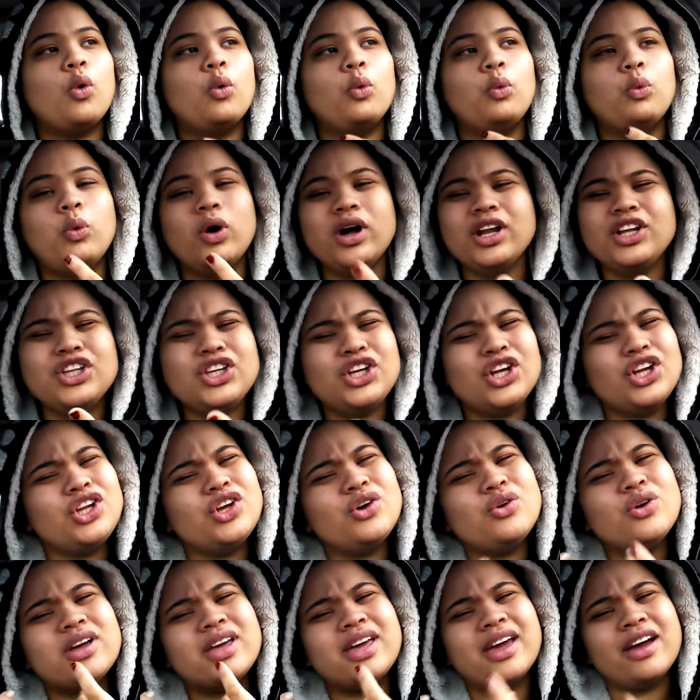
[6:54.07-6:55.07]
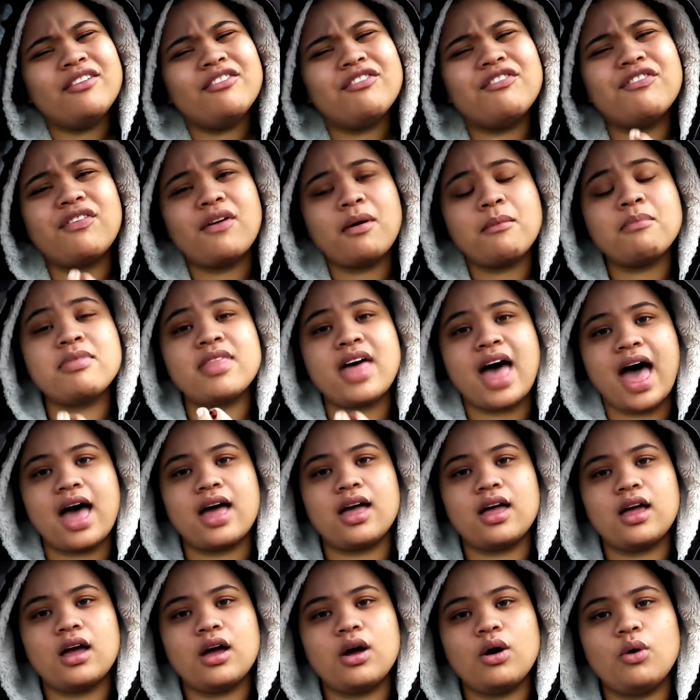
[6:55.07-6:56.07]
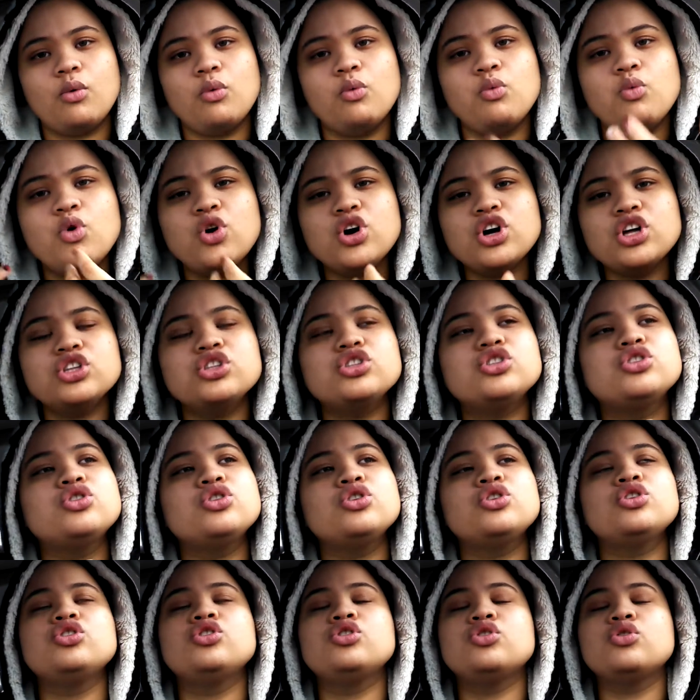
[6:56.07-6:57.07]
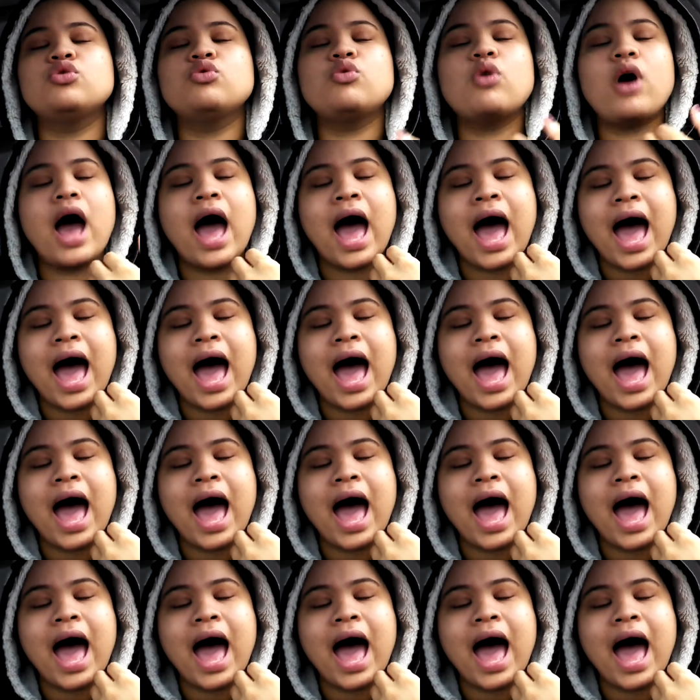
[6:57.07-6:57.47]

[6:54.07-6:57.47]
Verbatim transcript: what do you get from that what do you